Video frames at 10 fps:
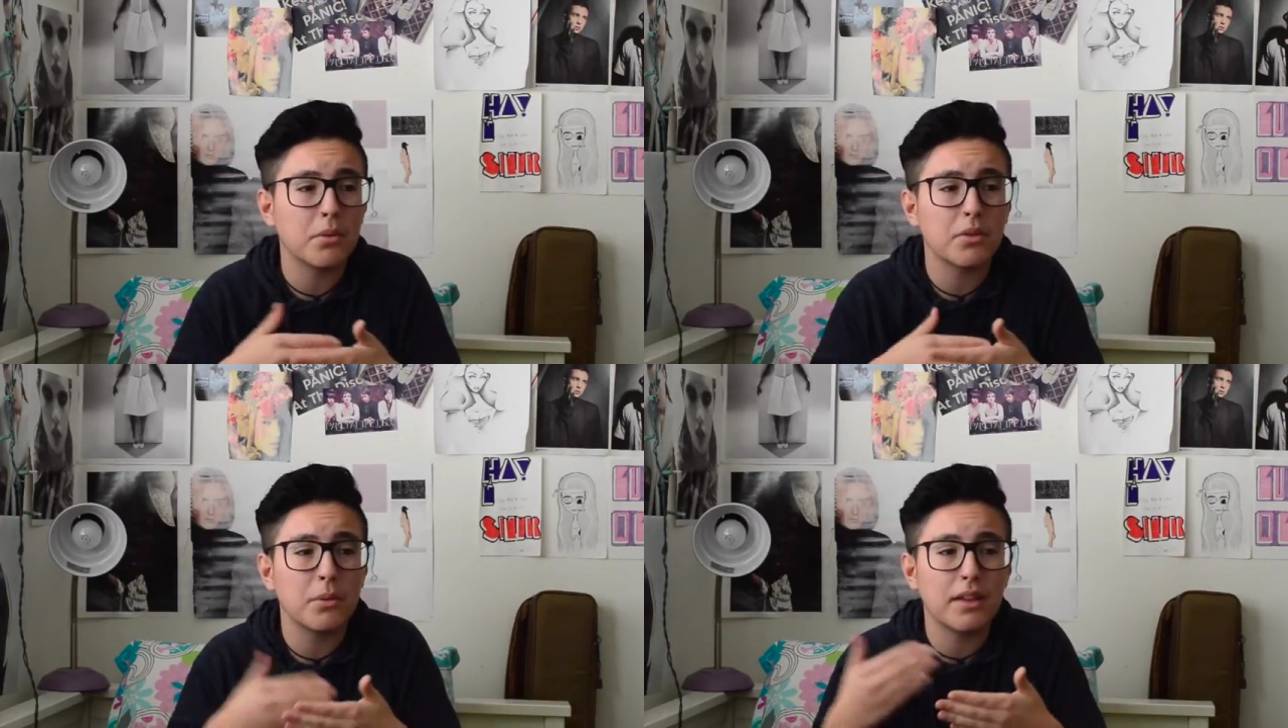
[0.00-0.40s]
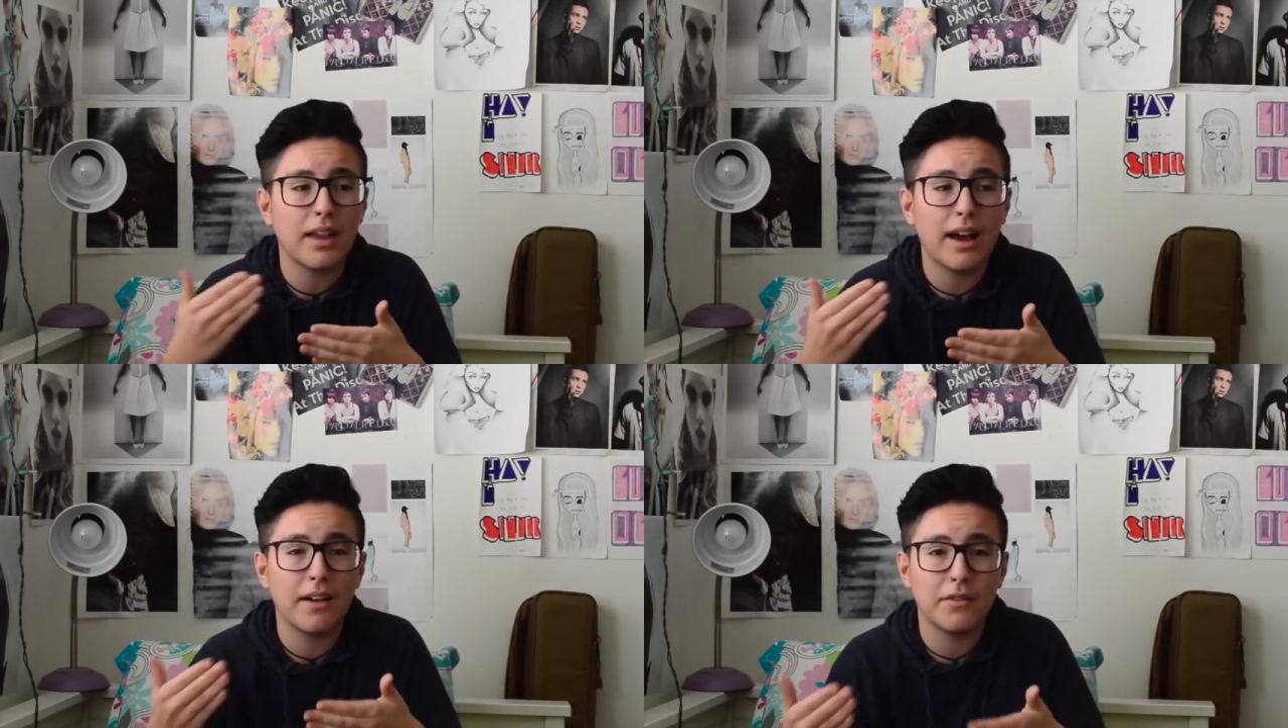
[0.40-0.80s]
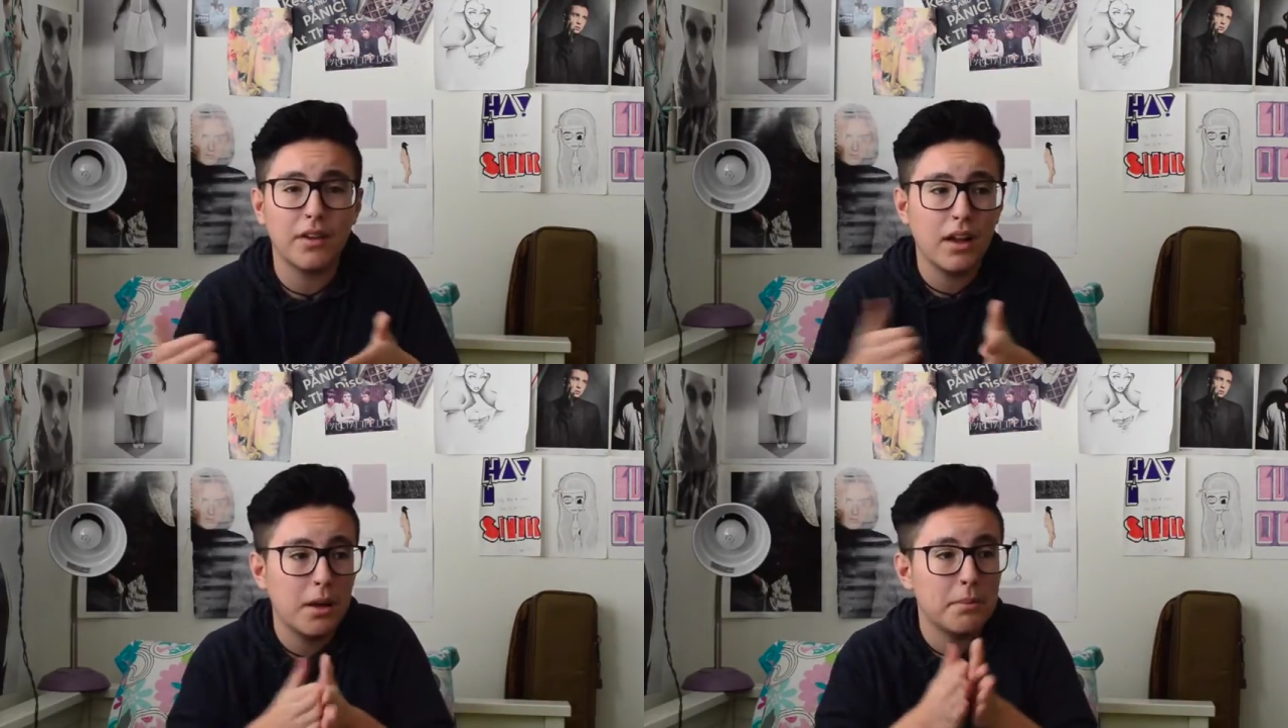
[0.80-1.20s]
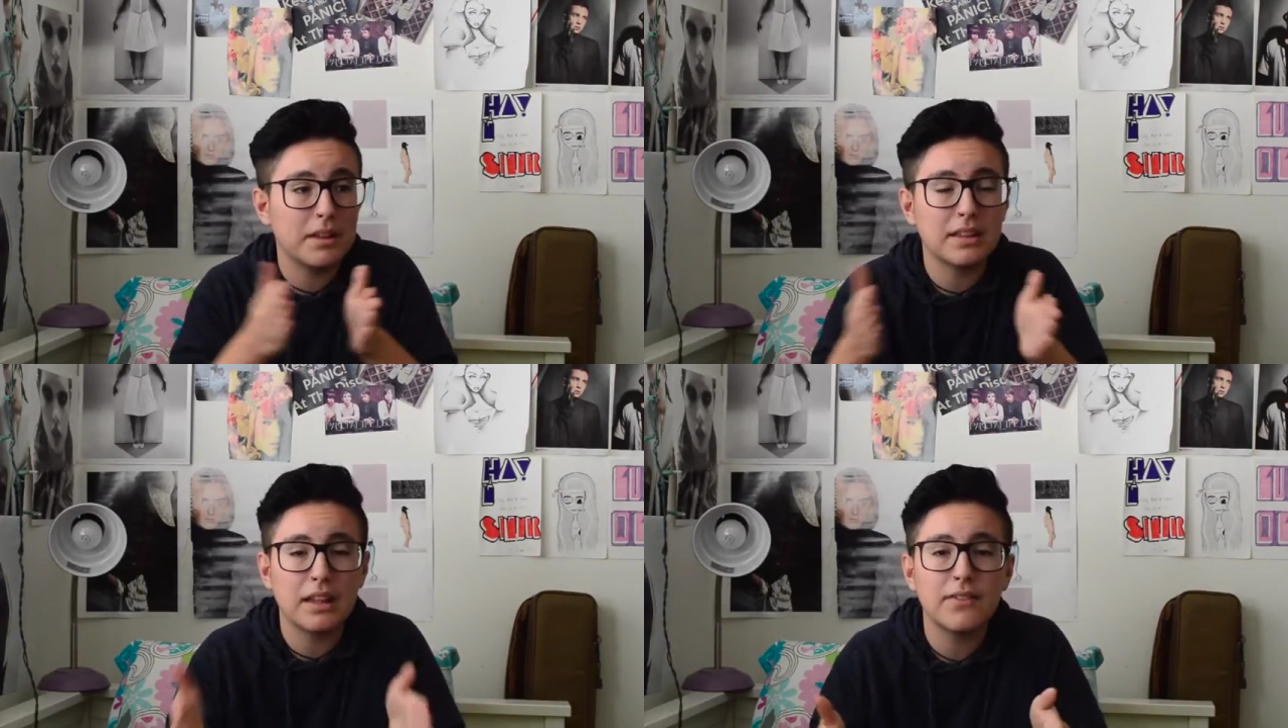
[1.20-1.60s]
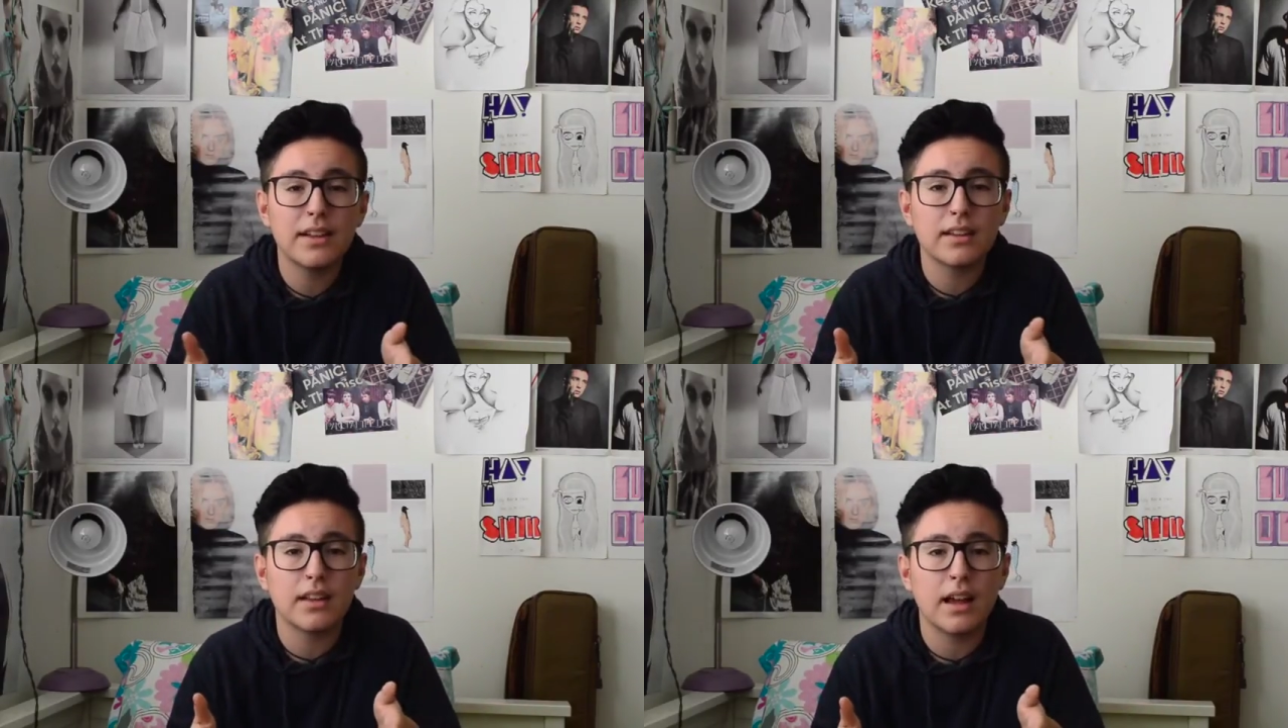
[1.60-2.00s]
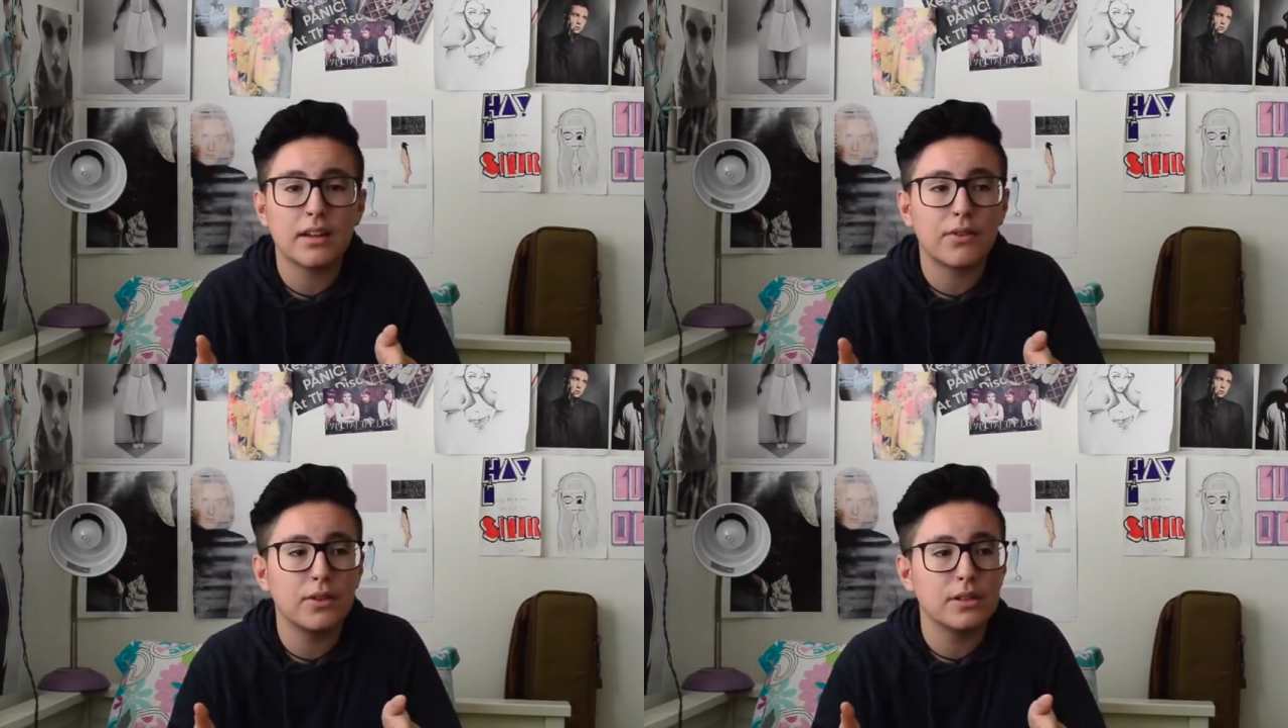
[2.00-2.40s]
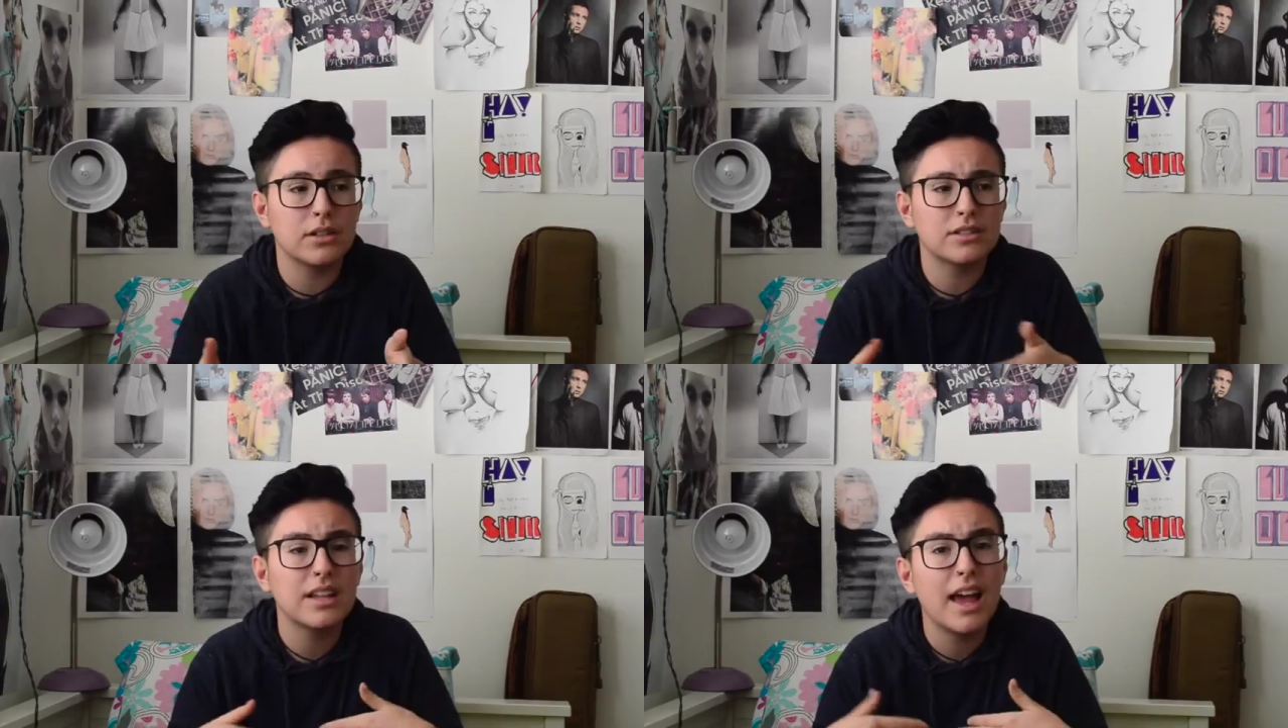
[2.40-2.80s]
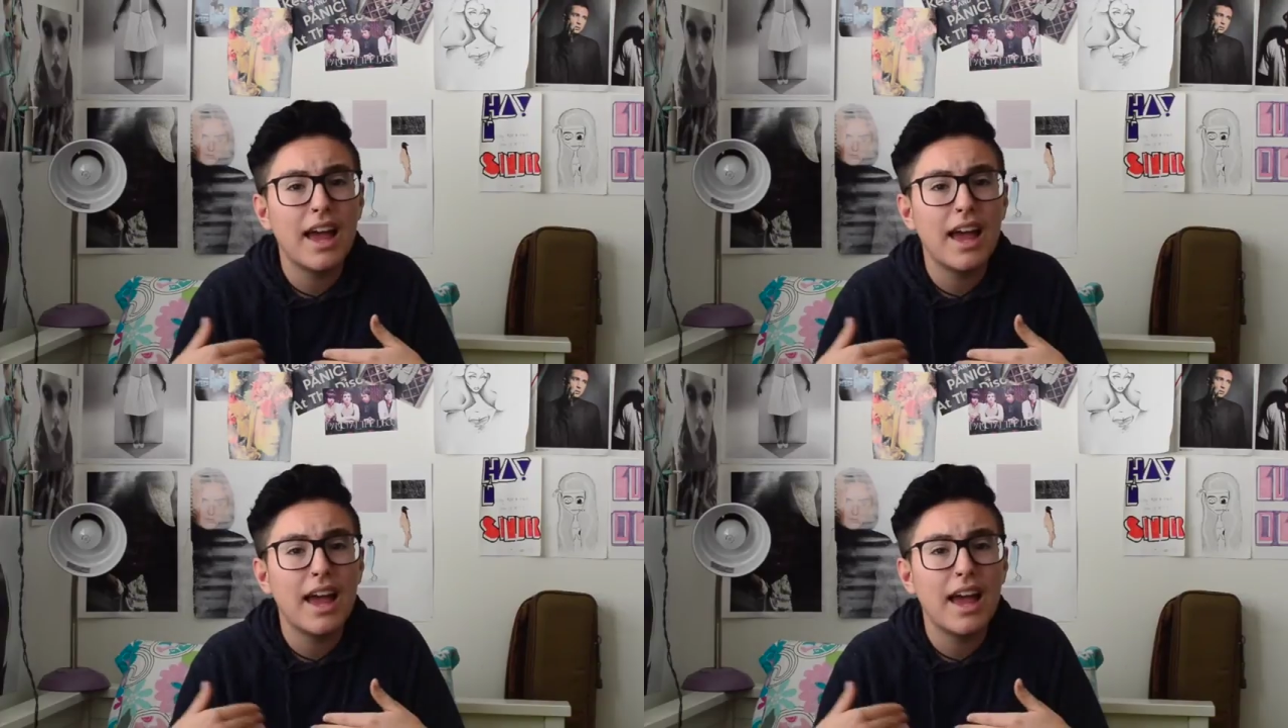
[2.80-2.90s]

or the way that I've been living the last few years?